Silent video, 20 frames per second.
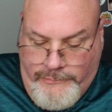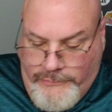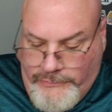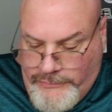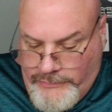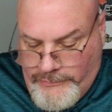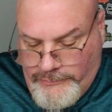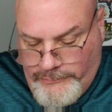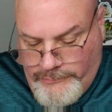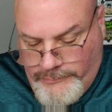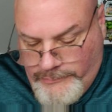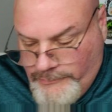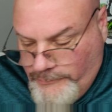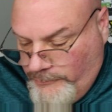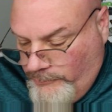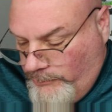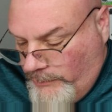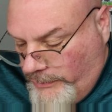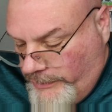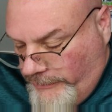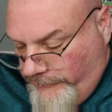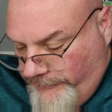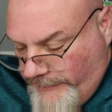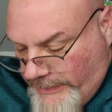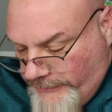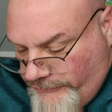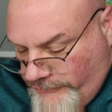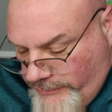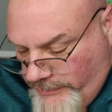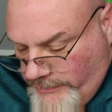So
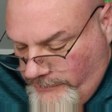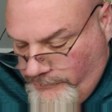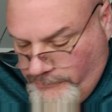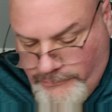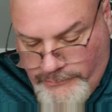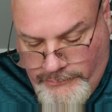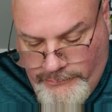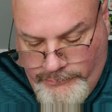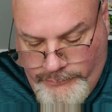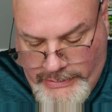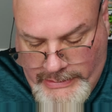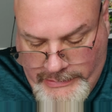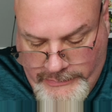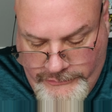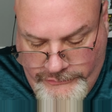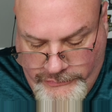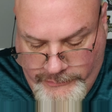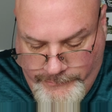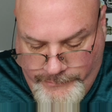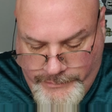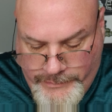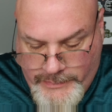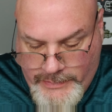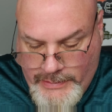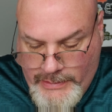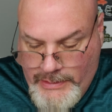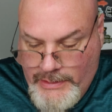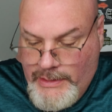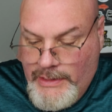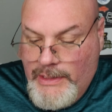multifaceted beads.
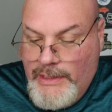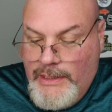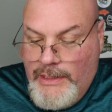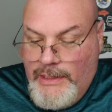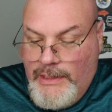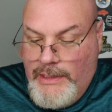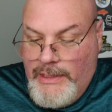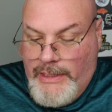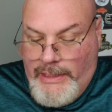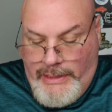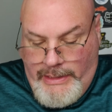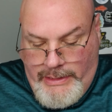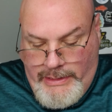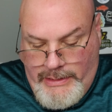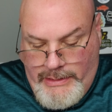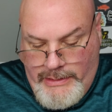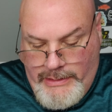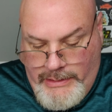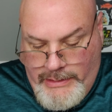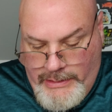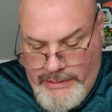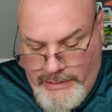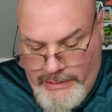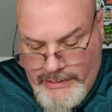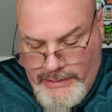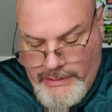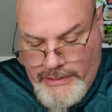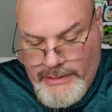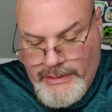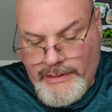And
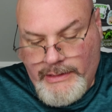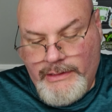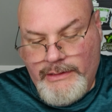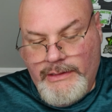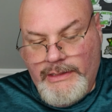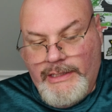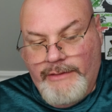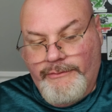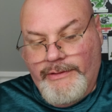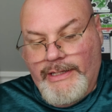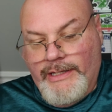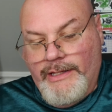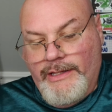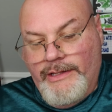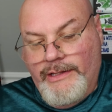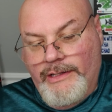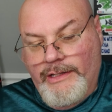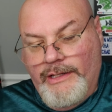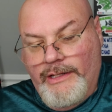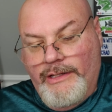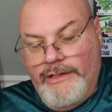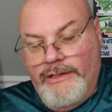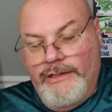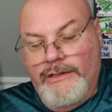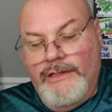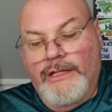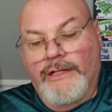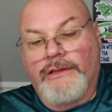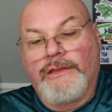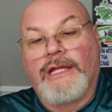then I've got the